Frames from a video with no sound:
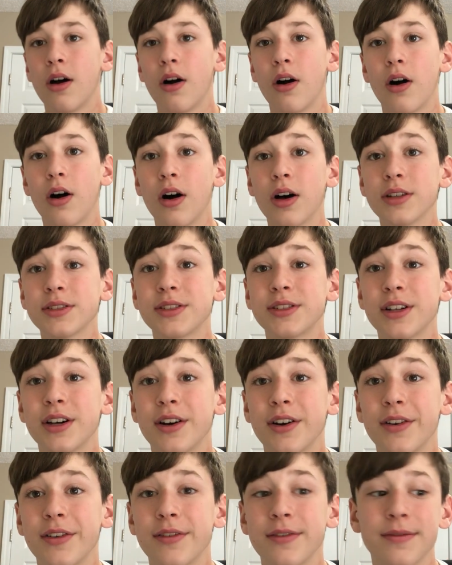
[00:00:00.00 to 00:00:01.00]

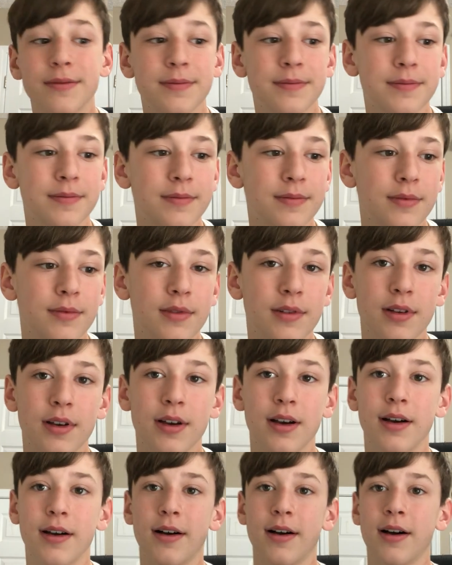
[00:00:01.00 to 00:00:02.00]
Also,
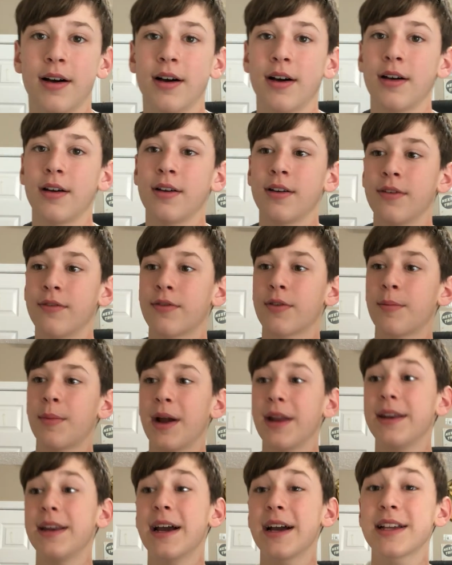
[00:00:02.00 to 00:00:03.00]
for
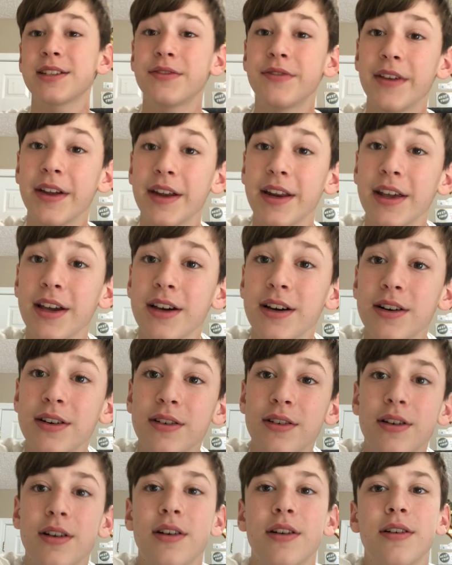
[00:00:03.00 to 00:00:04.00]
my next
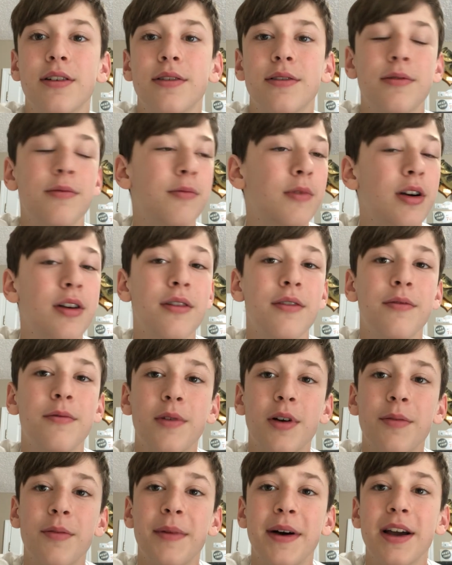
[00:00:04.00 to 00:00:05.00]
video, or one
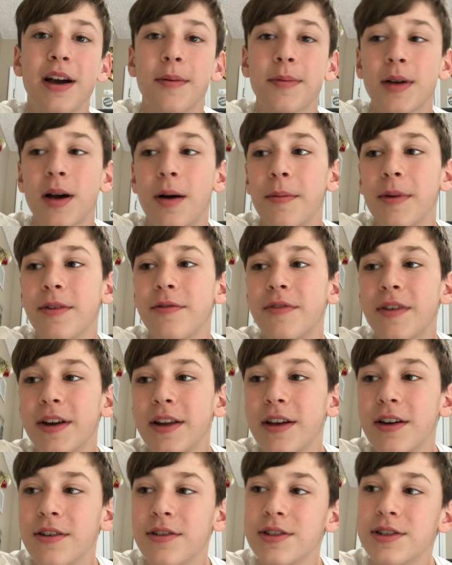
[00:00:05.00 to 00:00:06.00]
of my upcoming
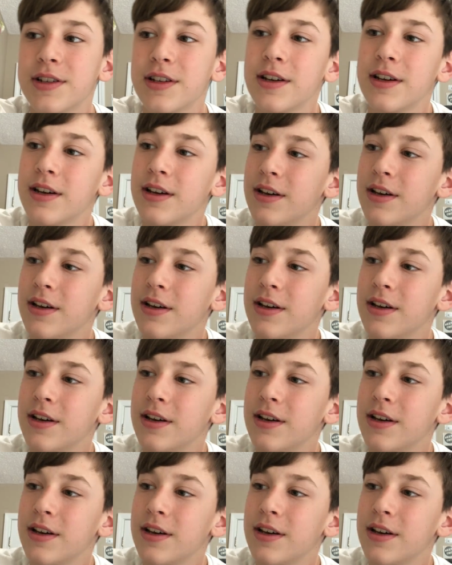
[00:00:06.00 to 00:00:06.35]
videos,